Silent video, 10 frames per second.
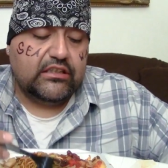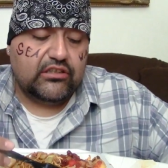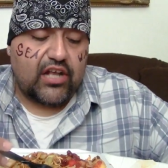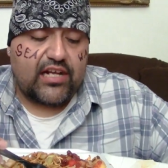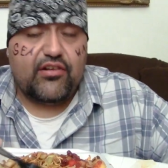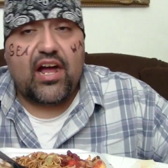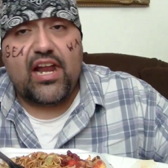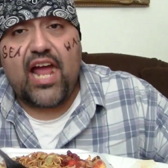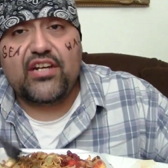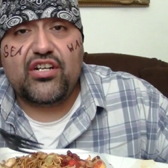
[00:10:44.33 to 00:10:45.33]
They're like, you got
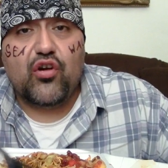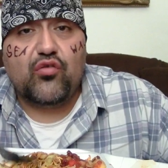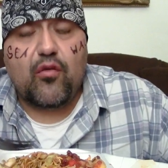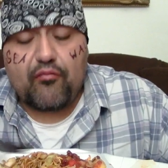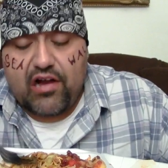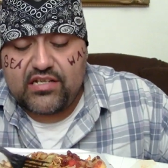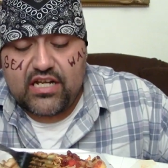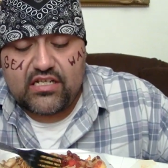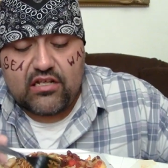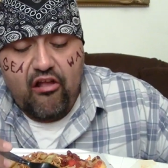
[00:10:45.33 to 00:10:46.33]
to actually go through a
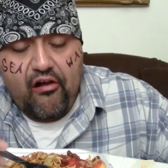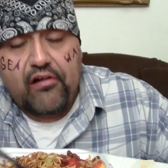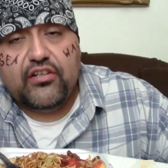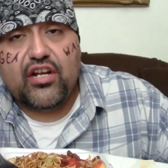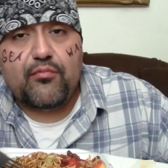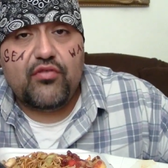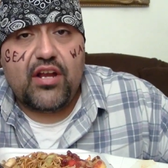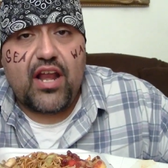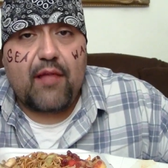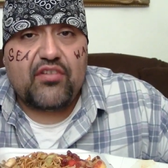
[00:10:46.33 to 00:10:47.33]
process. You got to put
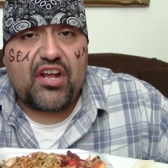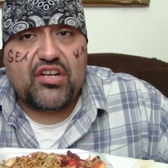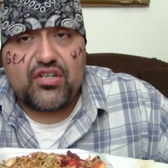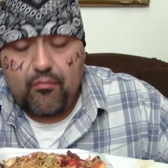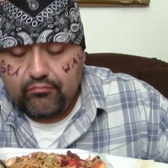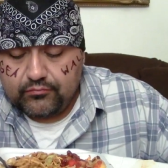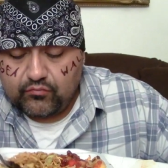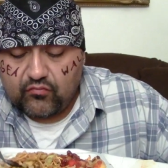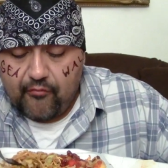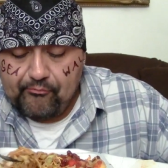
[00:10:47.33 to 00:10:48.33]
in an application
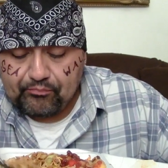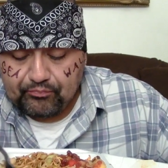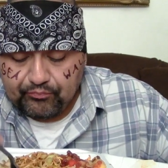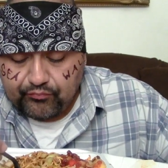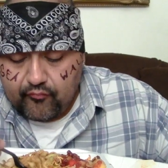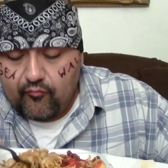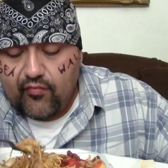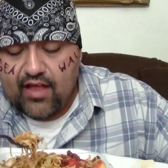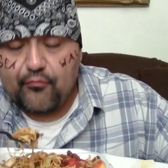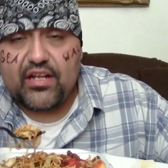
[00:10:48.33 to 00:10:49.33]

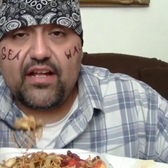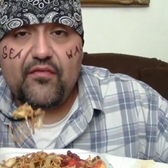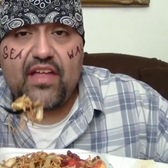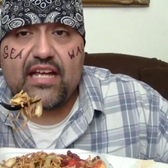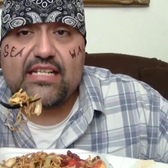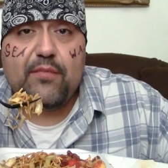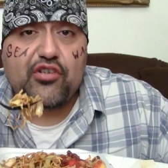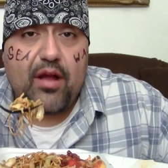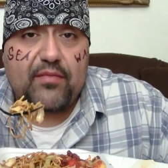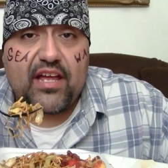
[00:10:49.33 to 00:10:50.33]
if we if they accept
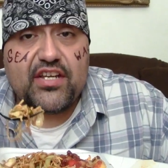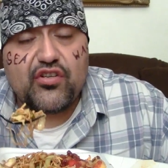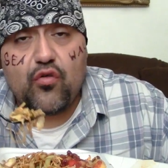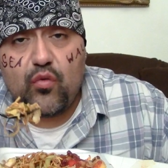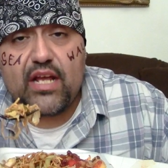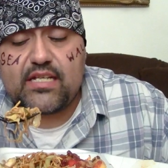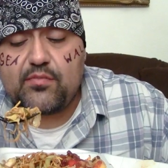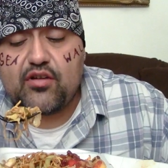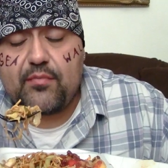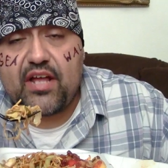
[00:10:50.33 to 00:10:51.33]
your application or we
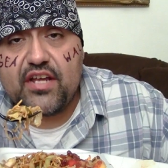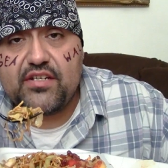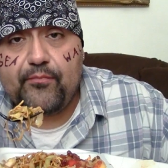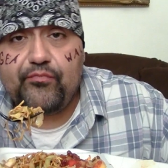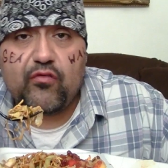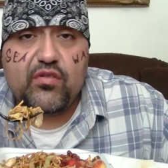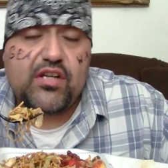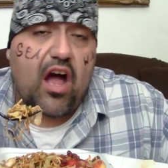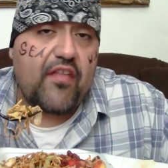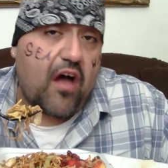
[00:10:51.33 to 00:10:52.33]
accept your application, which
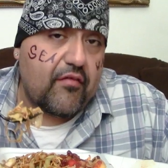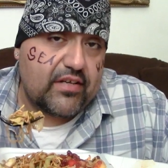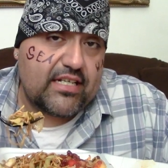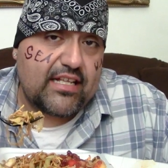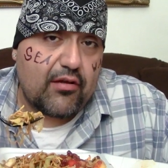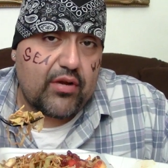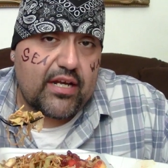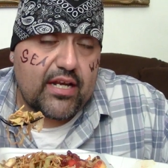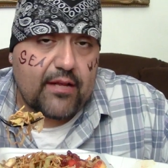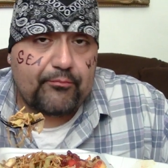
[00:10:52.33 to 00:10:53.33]
obviously they already
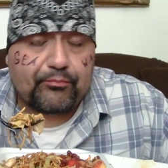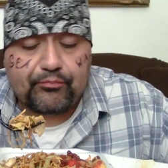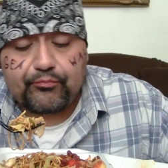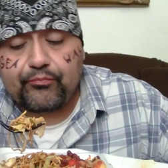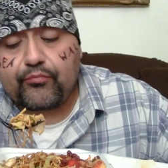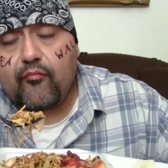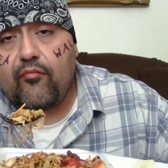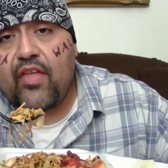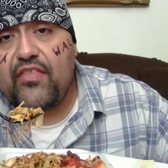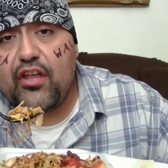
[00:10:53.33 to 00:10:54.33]
did,
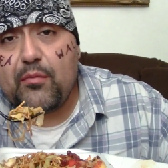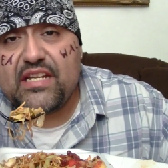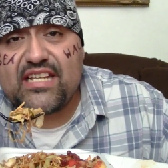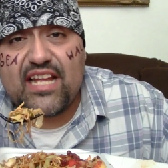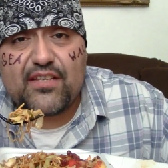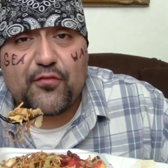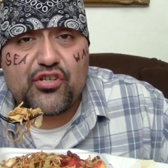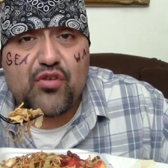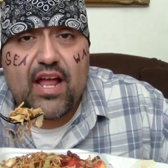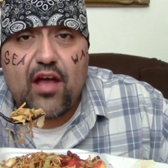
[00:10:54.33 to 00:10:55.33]
then you'll be selected for
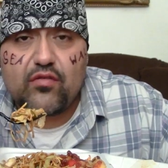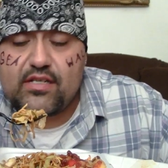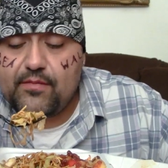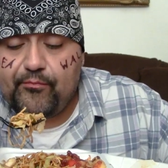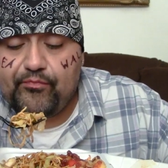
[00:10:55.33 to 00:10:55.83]
tryouts.